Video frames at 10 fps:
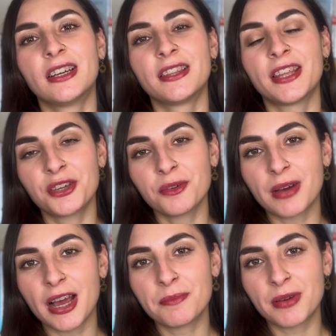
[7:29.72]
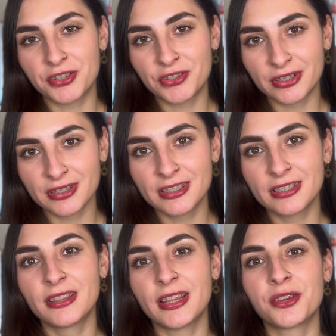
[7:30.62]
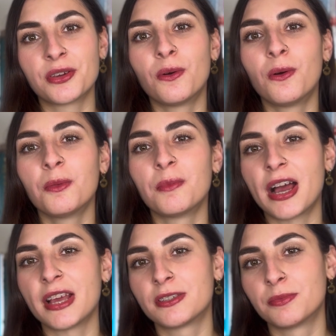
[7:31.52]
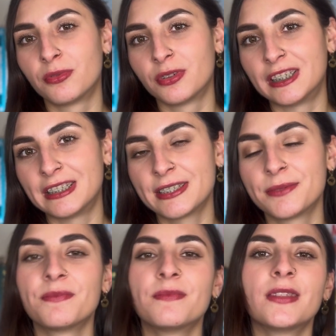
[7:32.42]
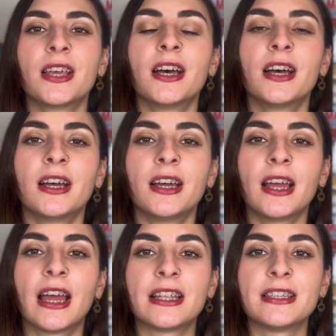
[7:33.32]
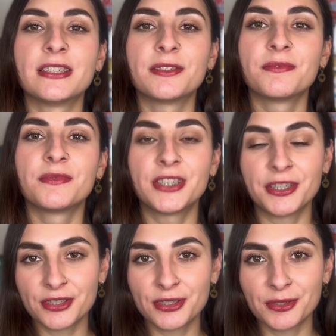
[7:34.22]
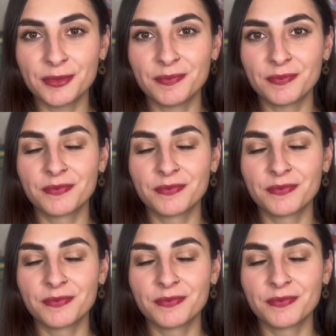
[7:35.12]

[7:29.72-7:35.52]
Thank you, my patrons. Thank you, all my supporters. And see you soon.